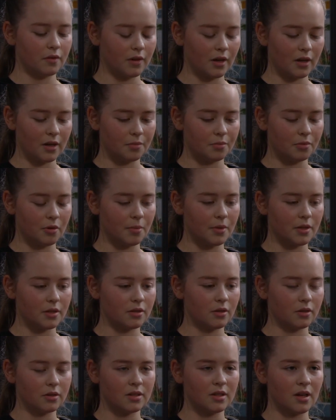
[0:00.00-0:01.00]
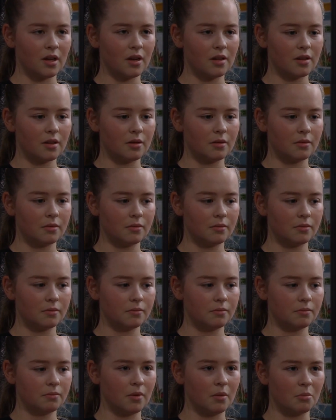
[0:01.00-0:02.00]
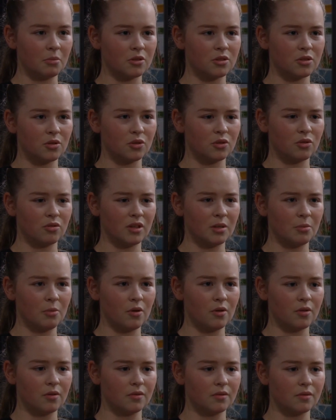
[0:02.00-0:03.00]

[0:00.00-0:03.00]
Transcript: kind of promised not to say anything, but I'm not so sure anymore.